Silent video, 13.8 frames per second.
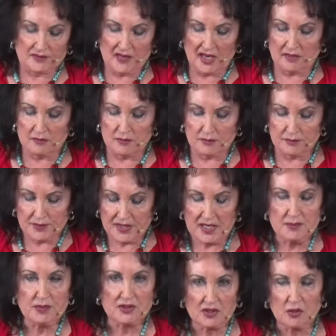And
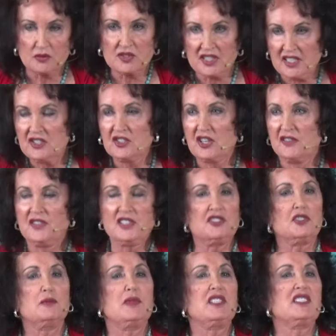people don't teach on this
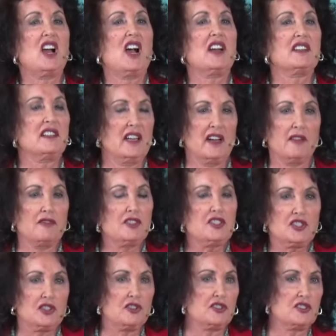should be taught in every
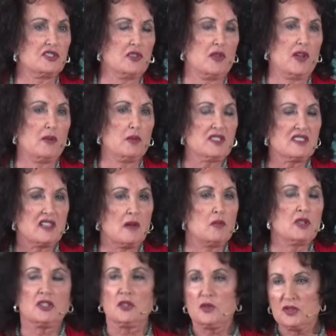church so that when
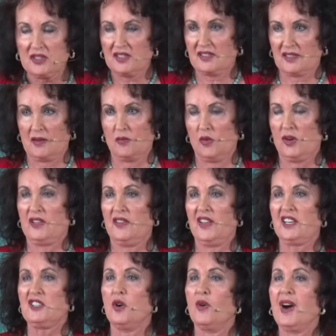someone loses someone,
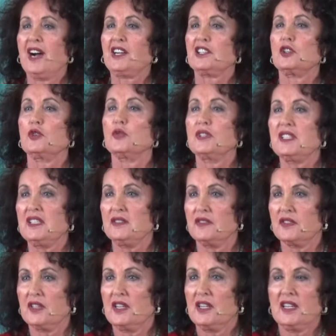they know how to
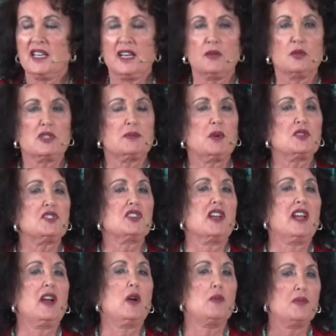grieve. And we're supposed to
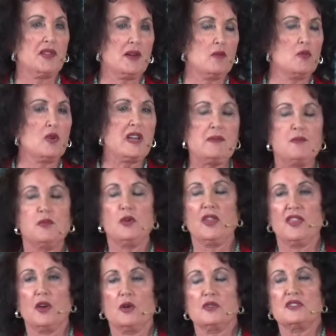help them. Weep
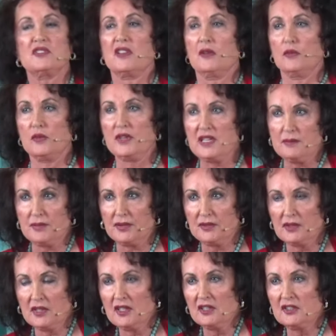with those that weep.
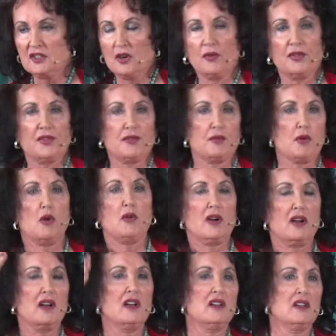Don't throw
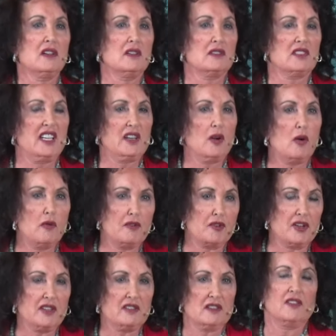a get over
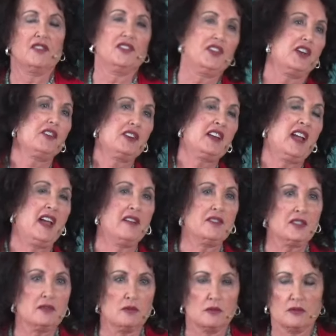it, they're in
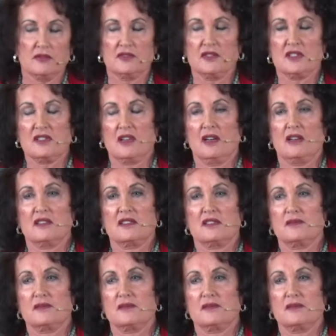heaven uh,